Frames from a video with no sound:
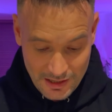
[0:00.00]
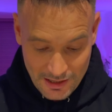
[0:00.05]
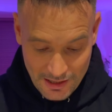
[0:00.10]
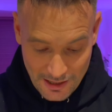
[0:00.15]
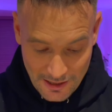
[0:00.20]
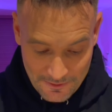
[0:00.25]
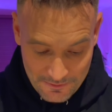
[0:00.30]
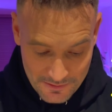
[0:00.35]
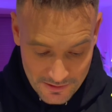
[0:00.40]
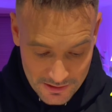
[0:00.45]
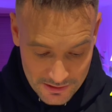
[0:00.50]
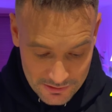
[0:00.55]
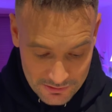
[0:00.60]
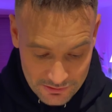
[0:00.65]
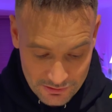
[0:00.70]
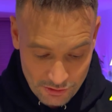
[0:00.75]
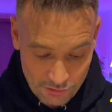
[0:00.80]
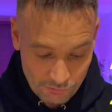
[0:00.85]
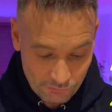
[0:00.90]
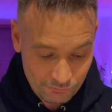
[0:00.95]
And
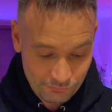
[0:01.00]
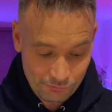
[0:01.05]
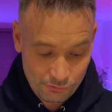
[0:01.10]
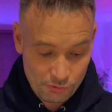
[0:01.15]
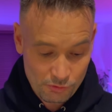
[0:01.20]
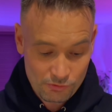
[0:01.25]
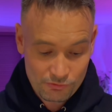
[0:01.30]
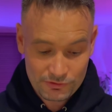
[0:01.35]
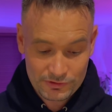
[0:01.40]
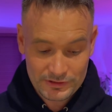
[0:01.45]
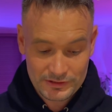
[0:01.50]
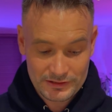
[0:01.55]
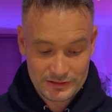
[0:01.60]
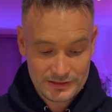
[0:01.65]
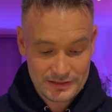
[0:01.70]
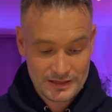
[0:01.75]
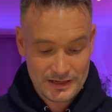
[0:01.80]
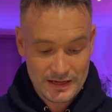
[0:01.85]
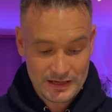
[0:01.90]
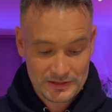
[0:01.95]
then for all
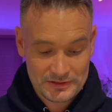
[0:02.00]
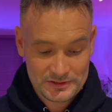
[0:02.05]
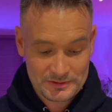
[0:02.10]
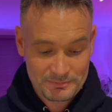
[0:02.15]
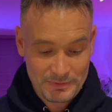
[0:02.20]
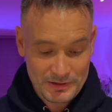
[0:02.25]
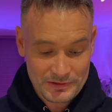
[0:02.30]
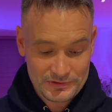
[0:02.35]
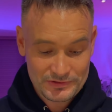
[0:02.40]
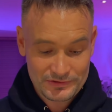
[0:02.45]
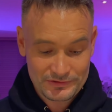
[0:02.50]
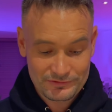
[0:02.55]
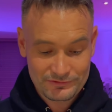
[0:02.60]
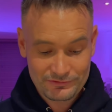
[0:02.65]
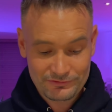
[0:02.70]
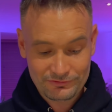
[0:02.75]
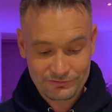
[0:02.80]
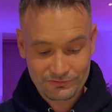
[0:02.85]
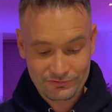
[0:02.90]
the expensive,